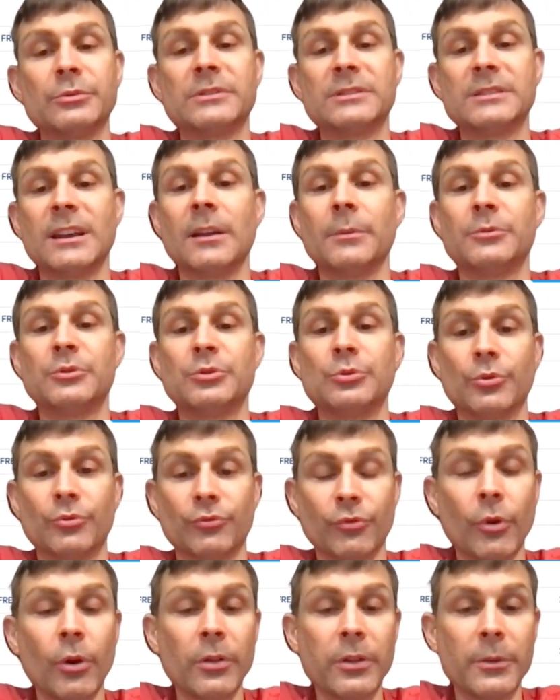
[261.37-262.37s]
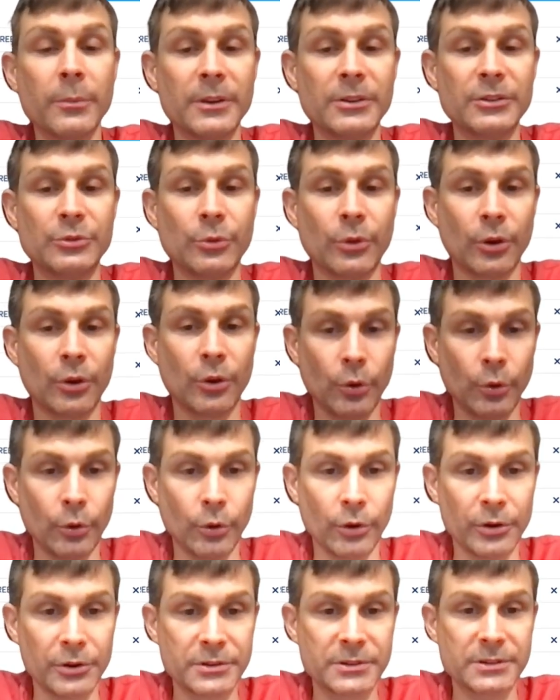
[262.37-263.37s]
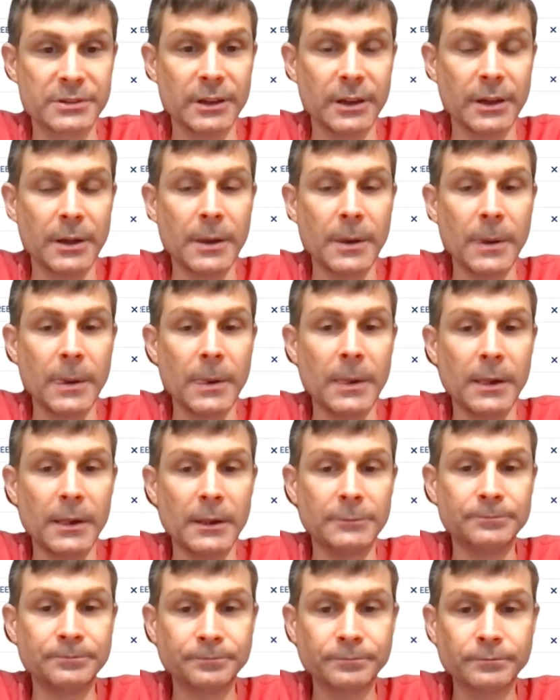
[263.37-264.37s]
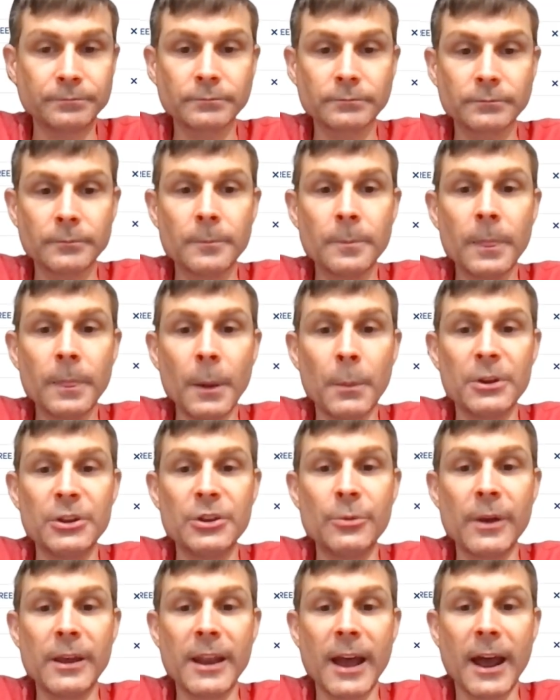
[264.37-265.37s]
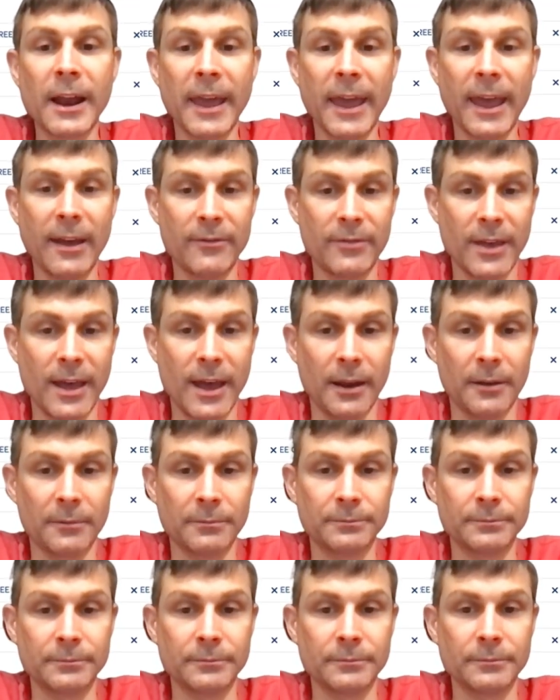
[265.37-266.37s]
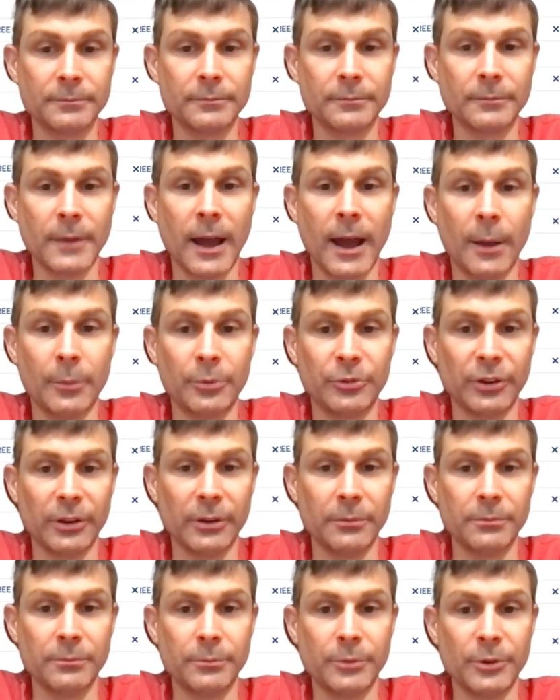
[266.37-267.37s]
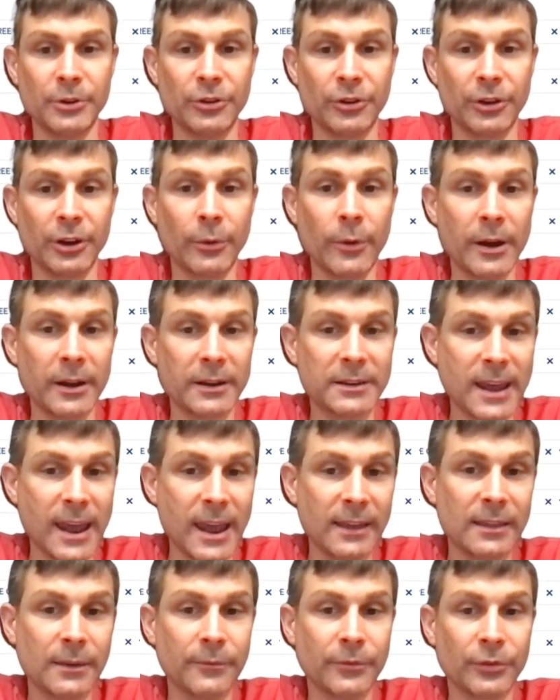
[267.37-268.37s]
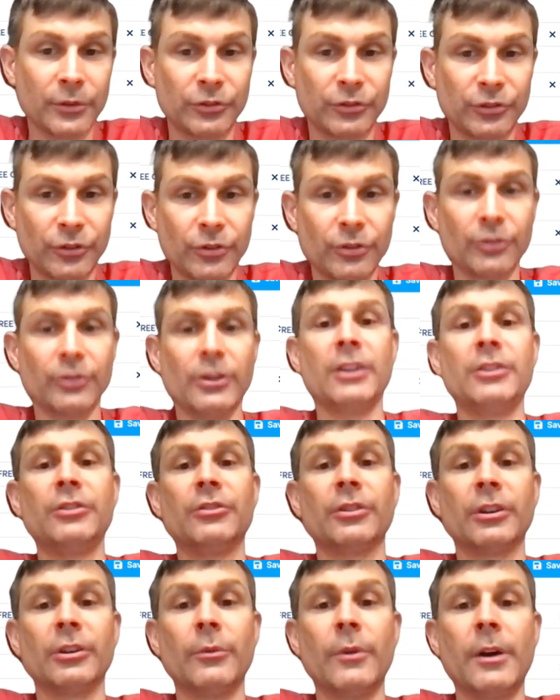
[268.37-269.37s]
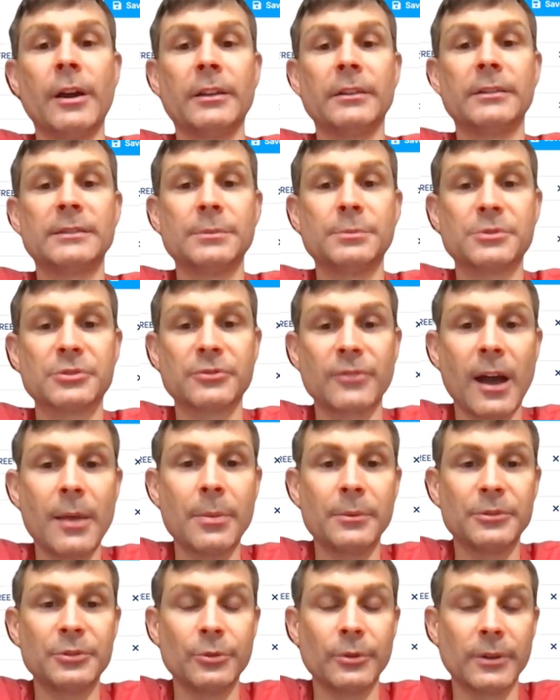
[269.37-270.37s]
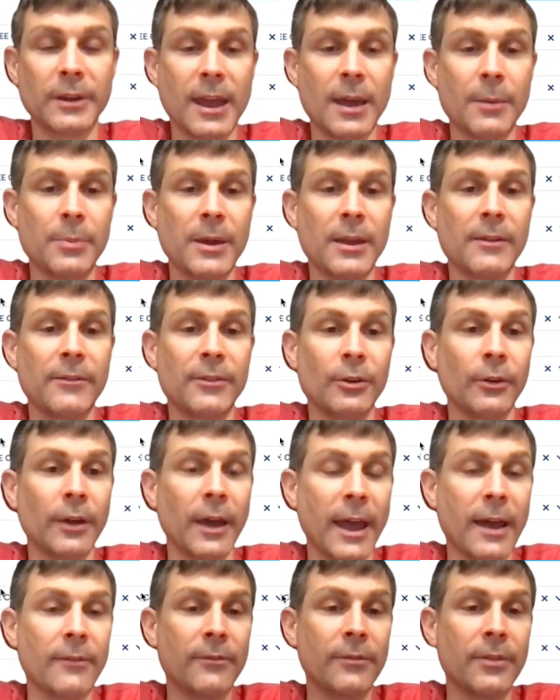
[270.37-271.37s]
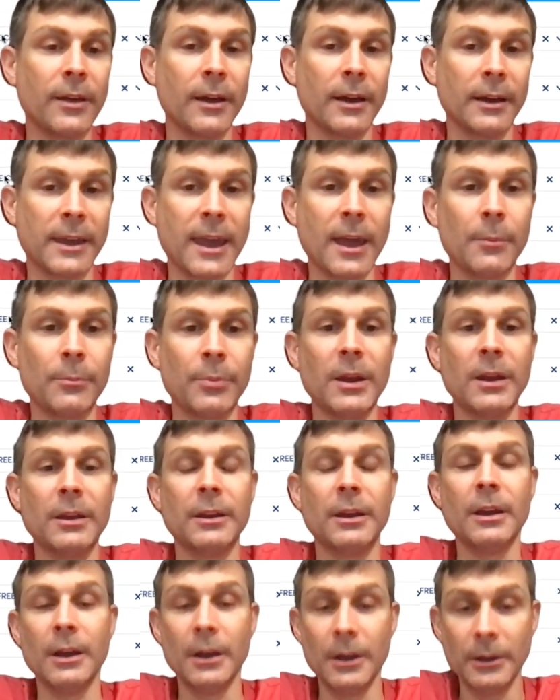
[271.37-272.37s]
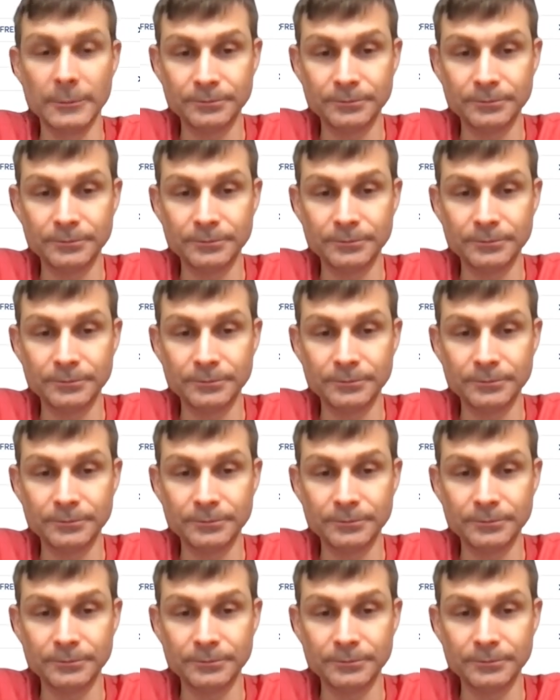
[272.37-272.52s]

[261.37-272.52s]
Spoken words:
set up to enroll them into a course, but you may not have that option. But you're going to want to tag them for sure, and you're going to want to subscribe them to a campaign. If you don't have a campaign,